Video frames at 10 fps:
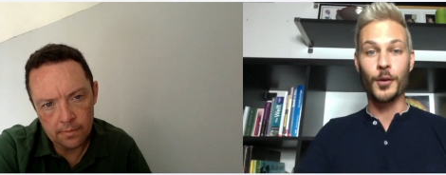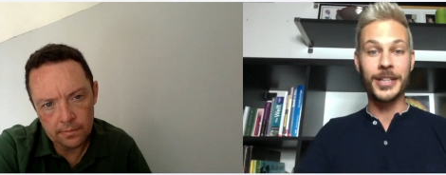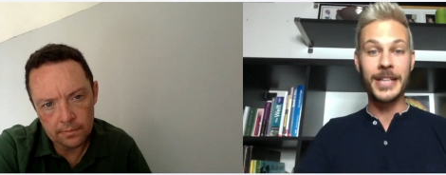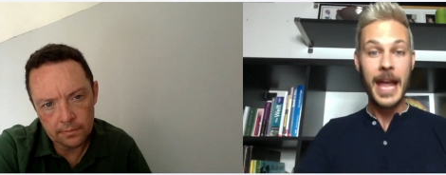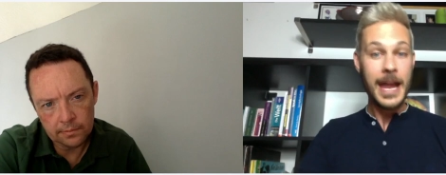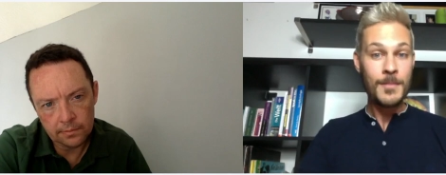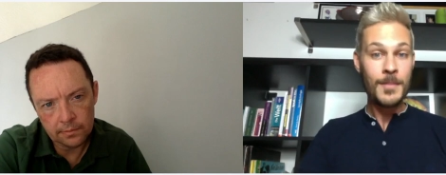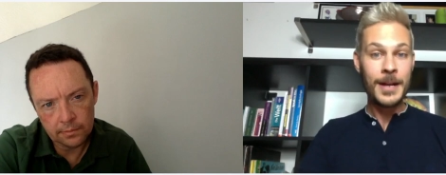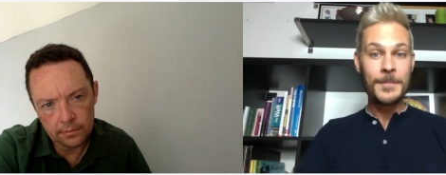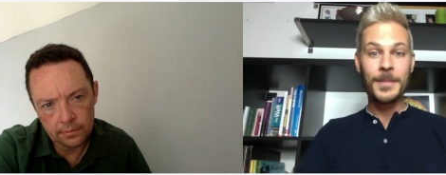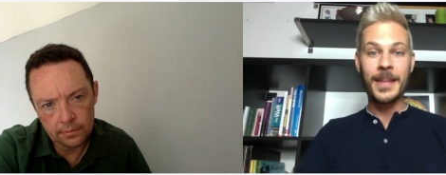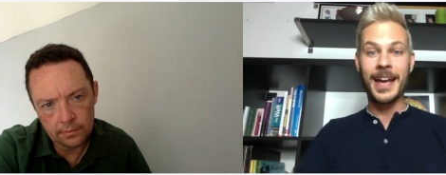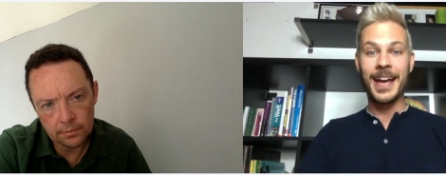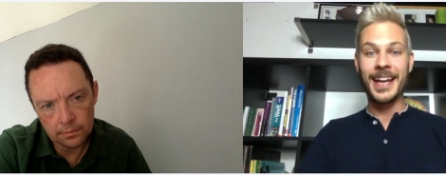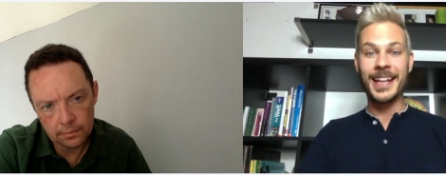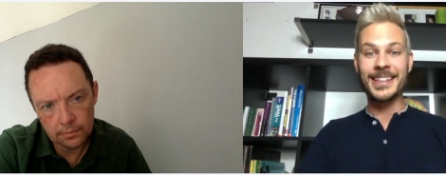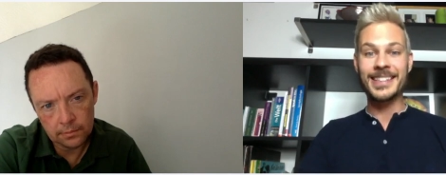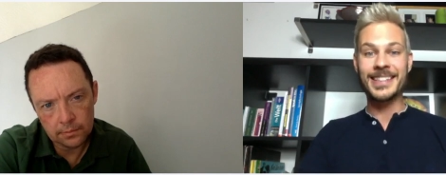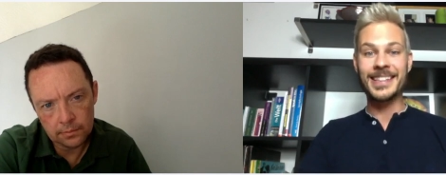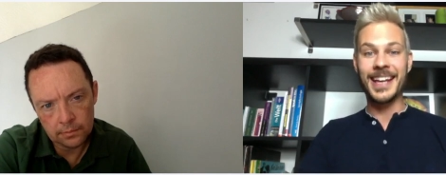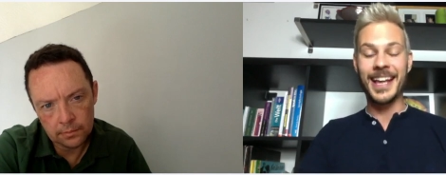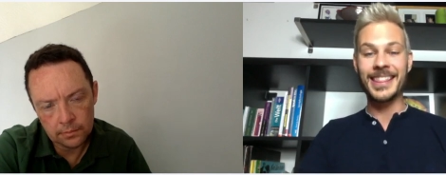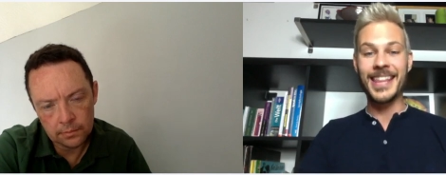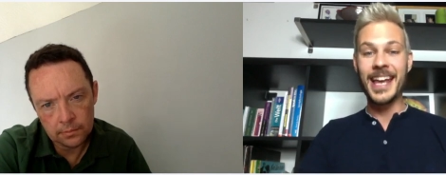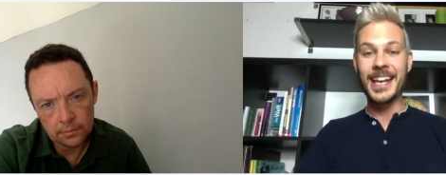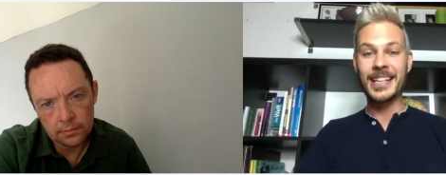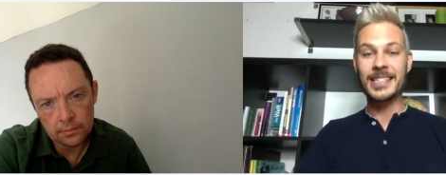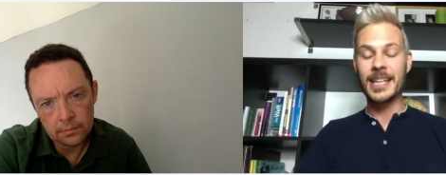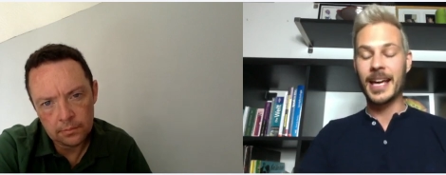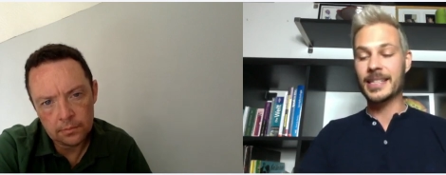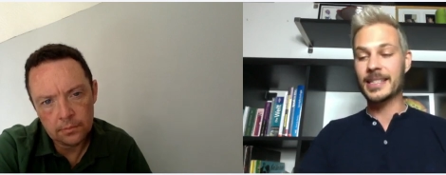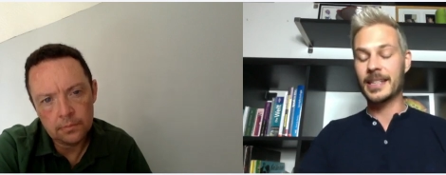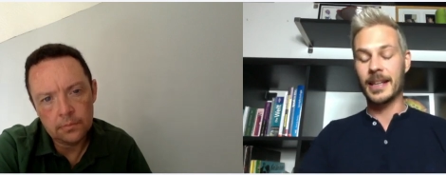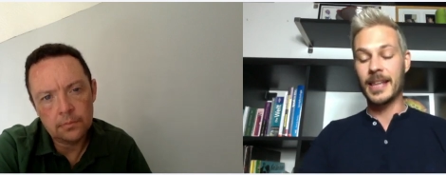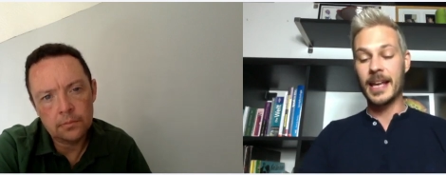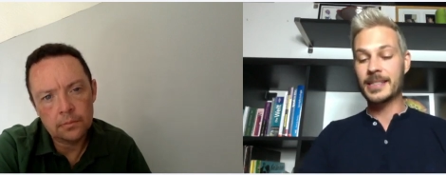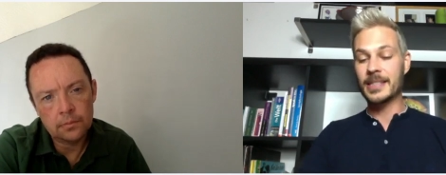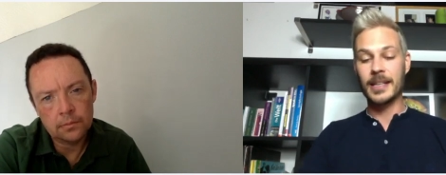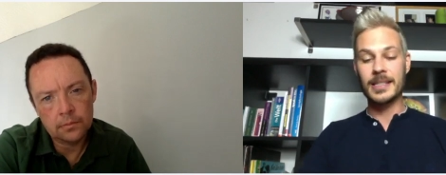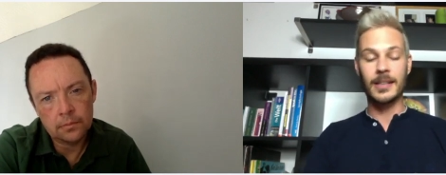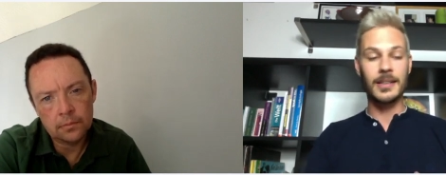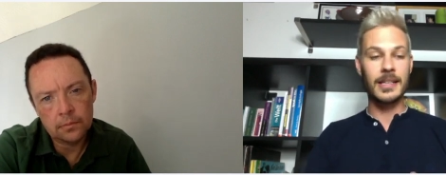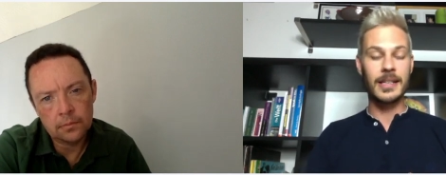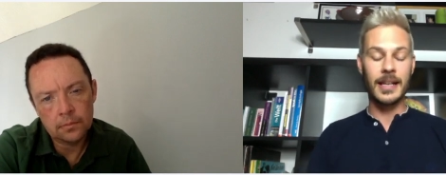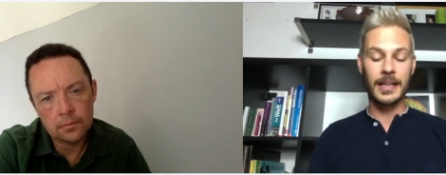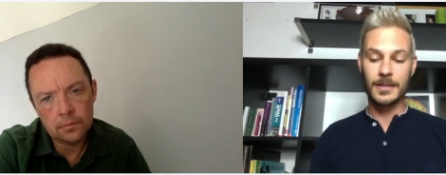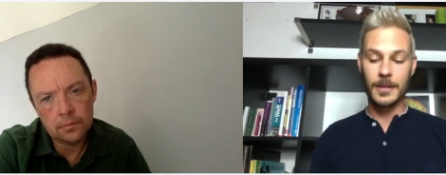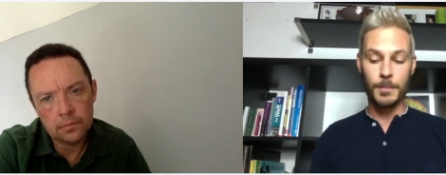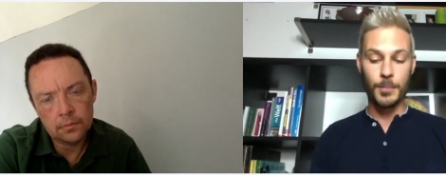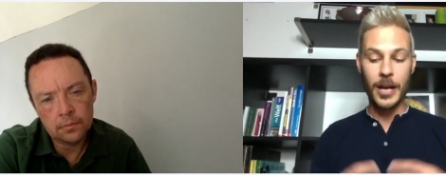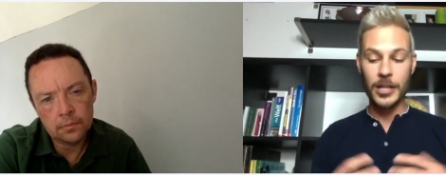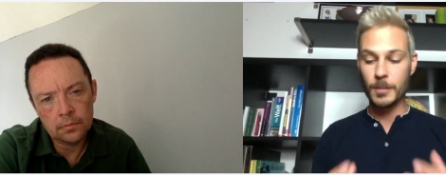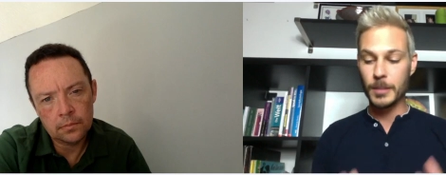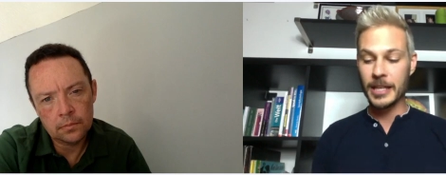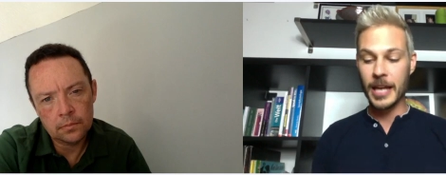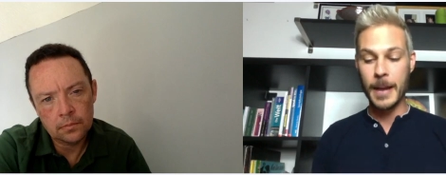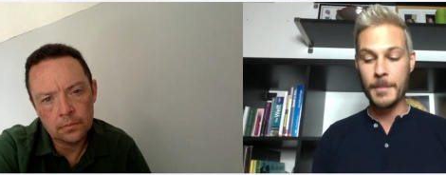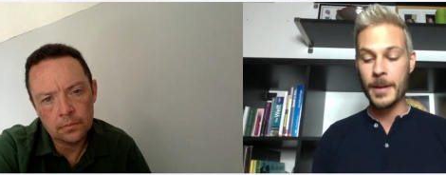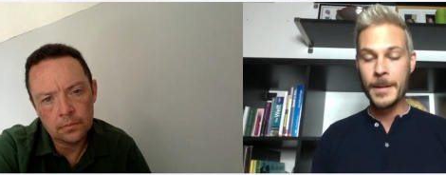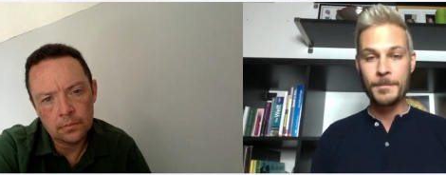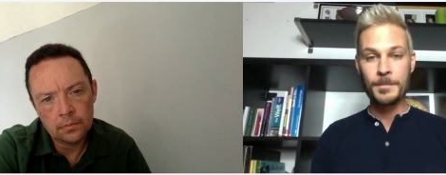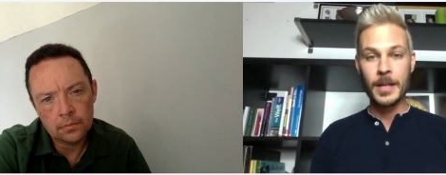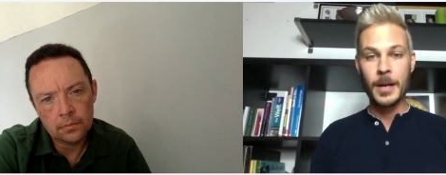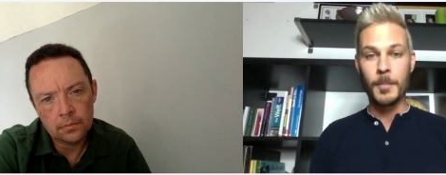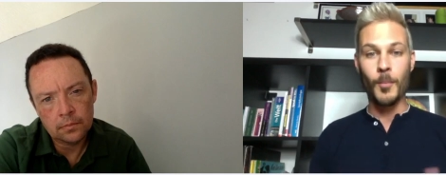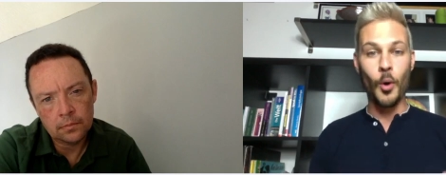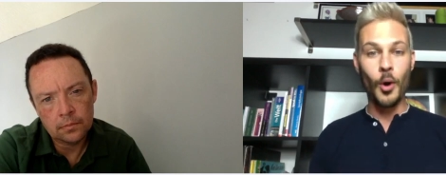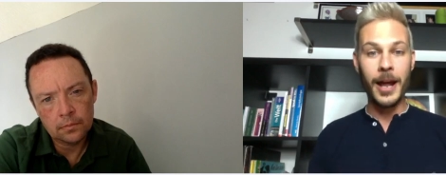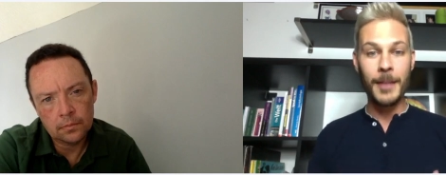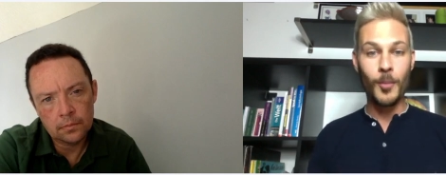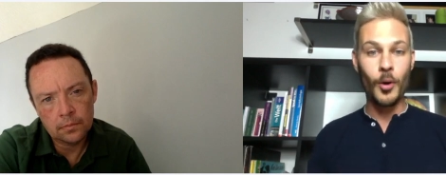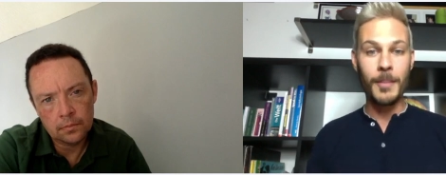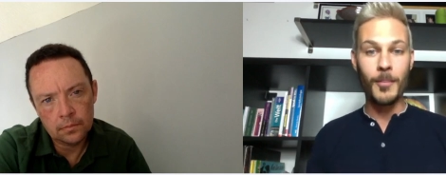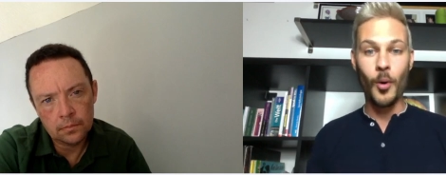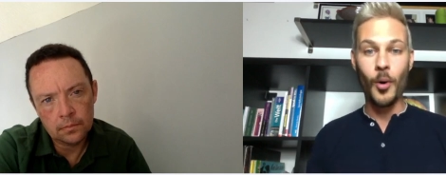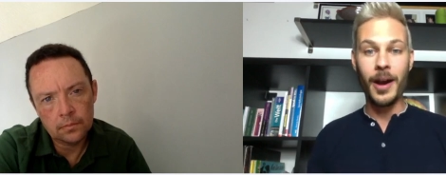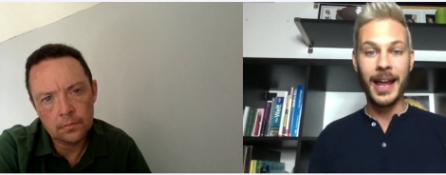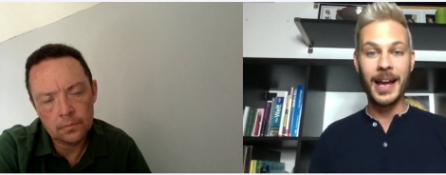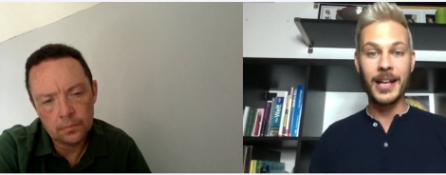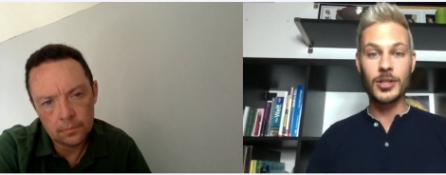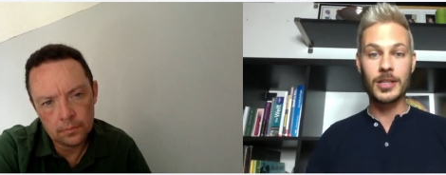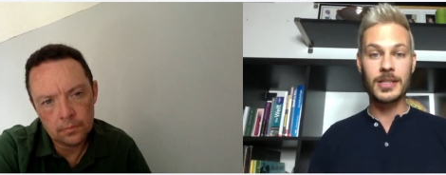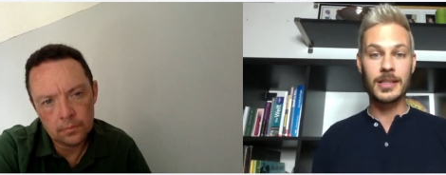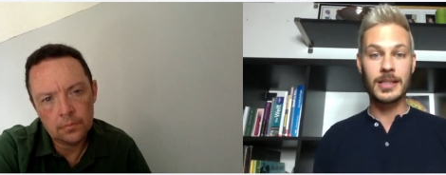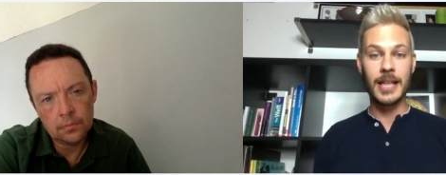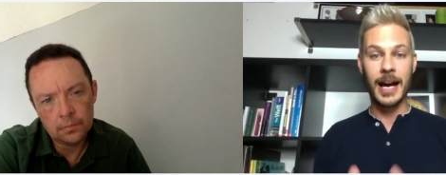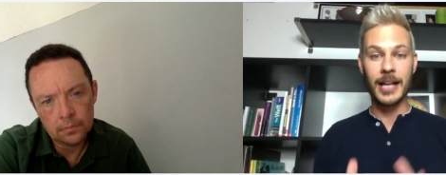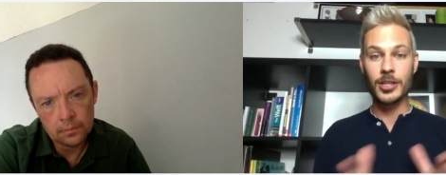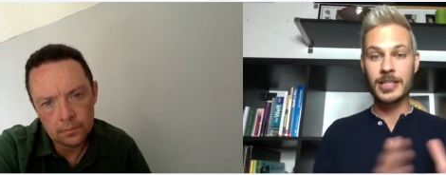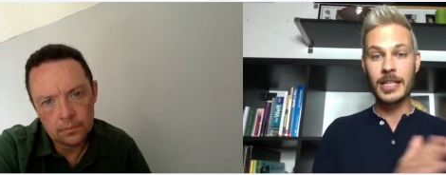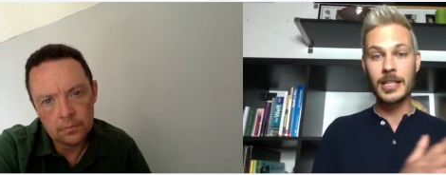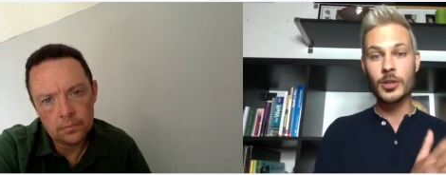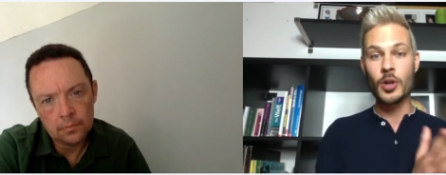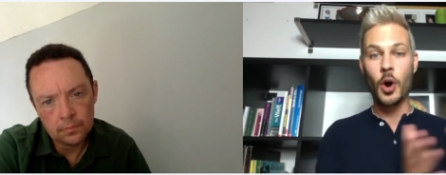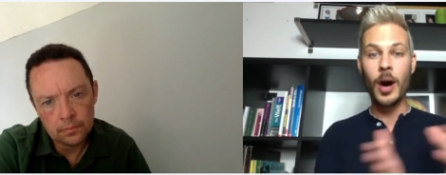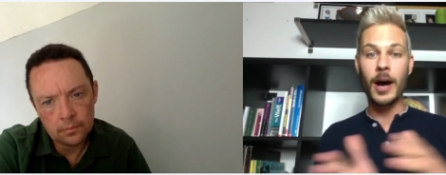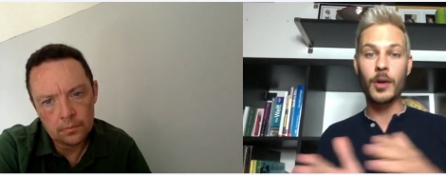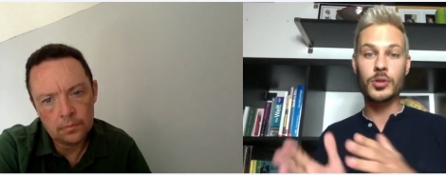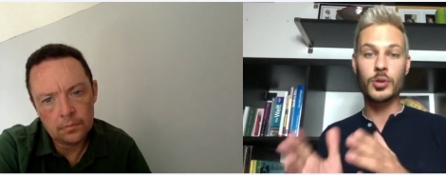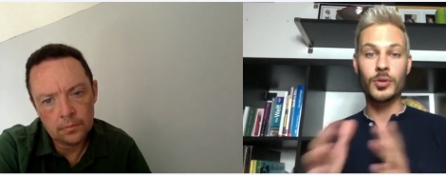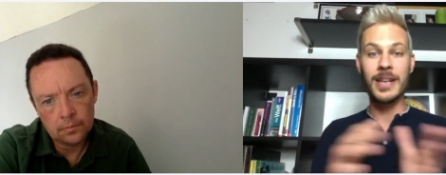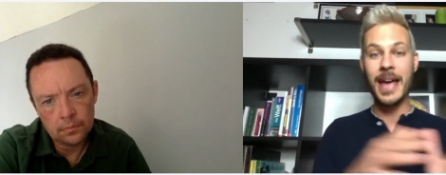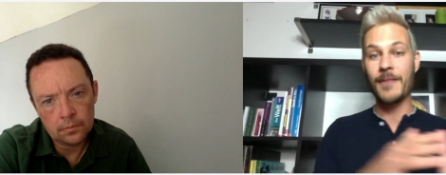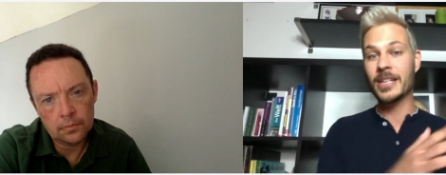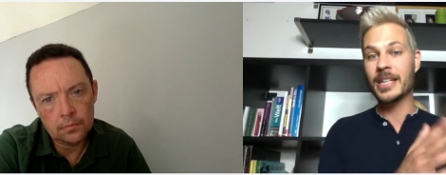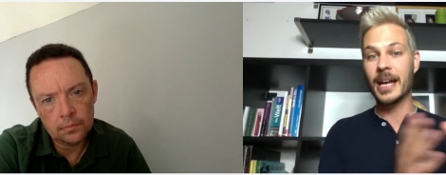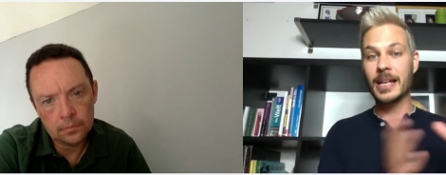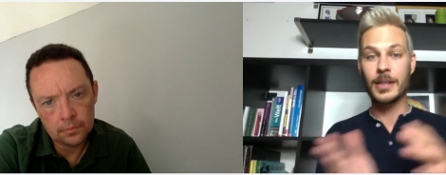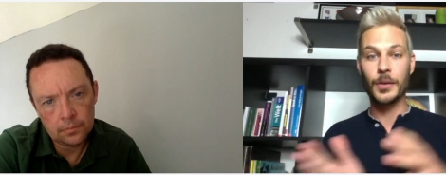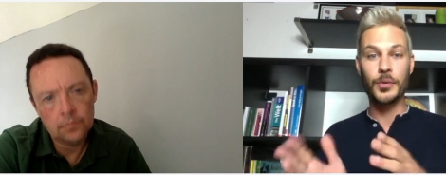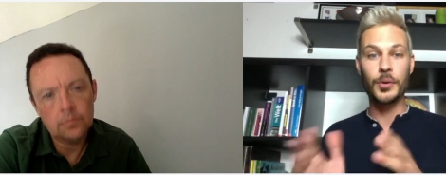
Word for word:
Speaker 1: game, and and then it's and then suddenly like the pressure became more and more and more, and I just I just didn't know how to navigate through